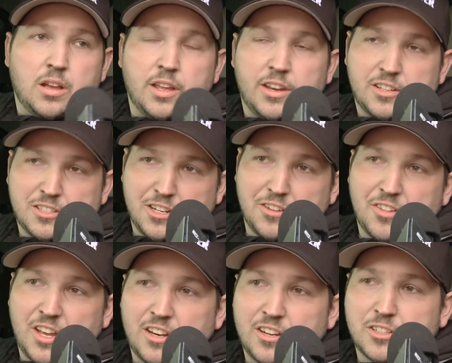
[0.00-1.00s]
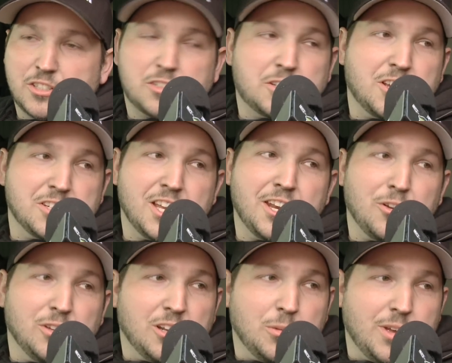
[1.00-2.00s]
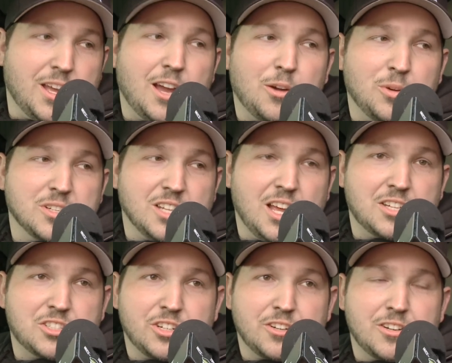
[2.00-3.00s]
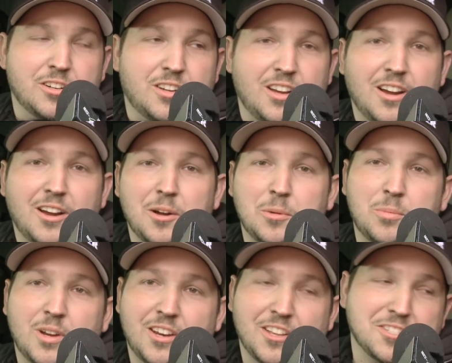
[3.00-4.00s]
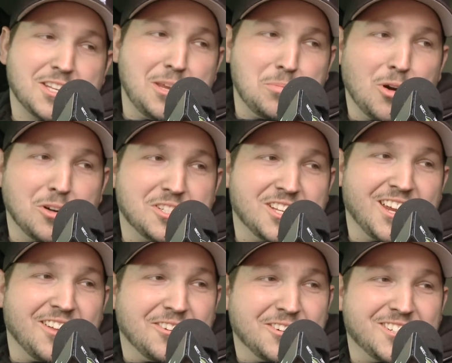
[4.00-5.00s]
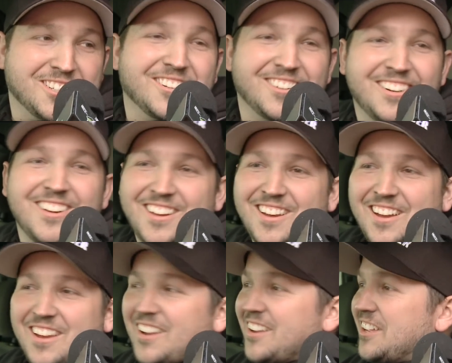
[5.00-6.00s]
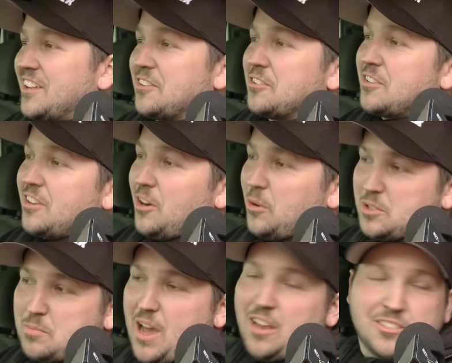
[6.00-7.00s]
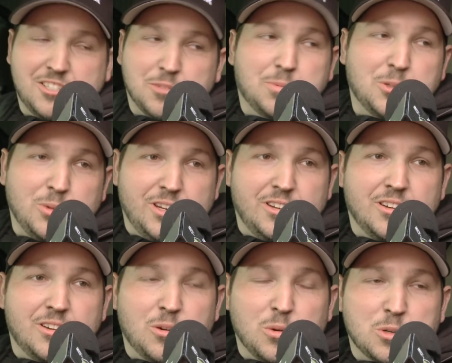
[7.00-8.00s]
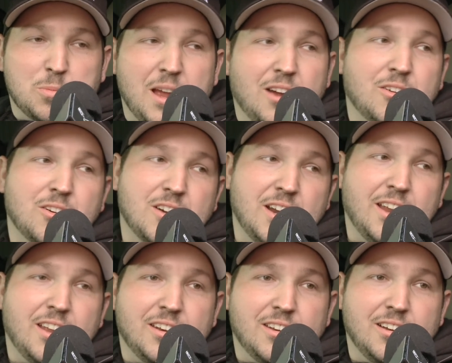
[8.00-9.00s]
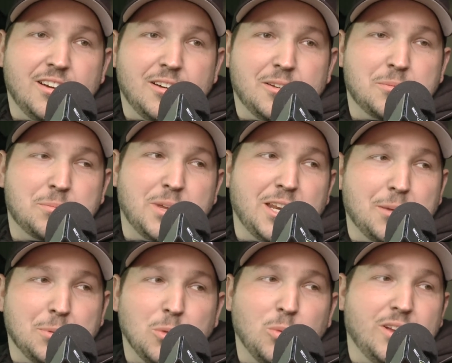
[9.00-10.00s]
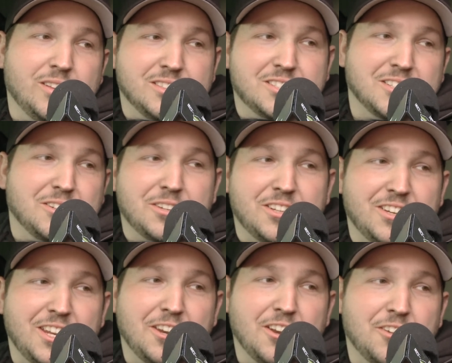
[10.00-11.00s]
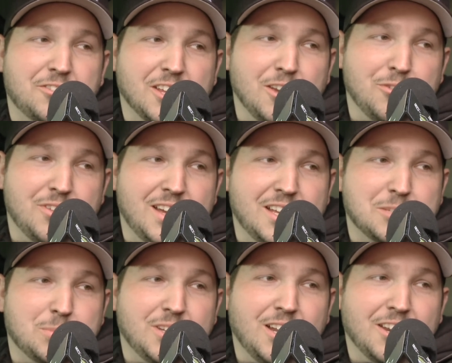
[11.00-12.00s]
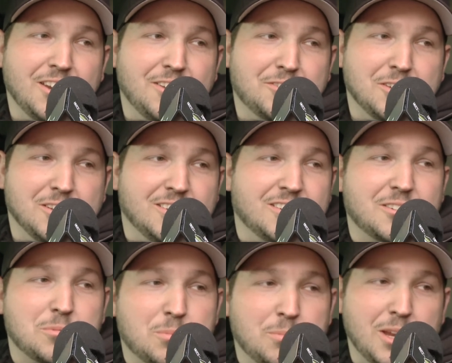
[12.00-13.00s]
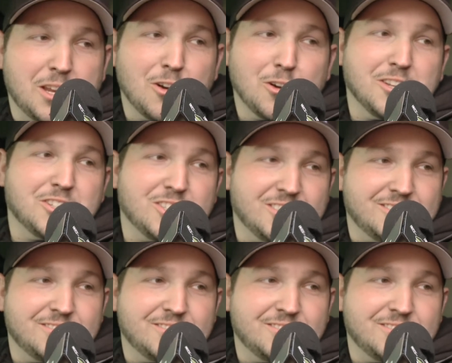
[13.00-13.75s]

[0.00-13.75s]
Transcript: It is an advantage because I know a little bit how it was last year, but it doesn't keep parts together, so you always balance just between horsepower and being able to win, so you need enough to go fast but not enough to make carnage.